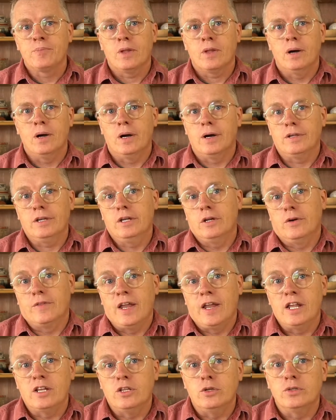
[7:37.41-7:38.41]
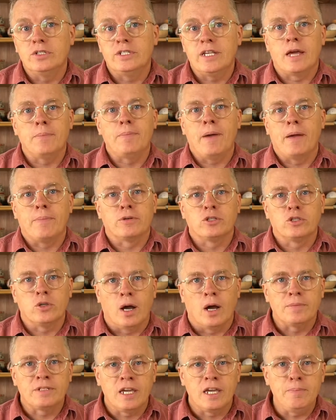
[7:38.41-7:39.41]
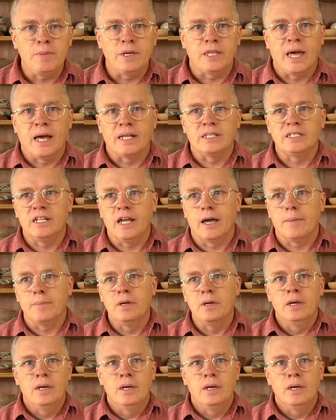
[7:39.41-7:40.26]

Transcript: uh, you know, they didn't use sandpaper, so I'm skipping that step.